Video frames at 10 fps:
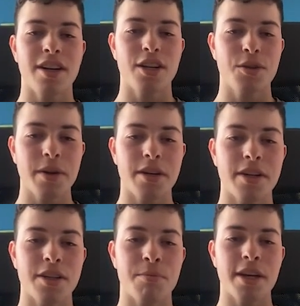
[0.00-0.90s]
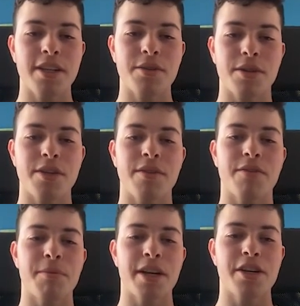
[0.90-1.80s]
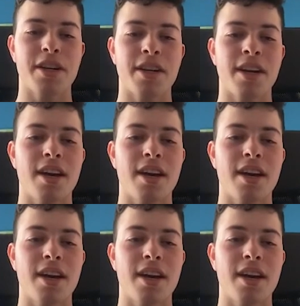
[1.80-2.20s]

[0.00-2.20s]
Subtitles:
Twitter is your best source of information.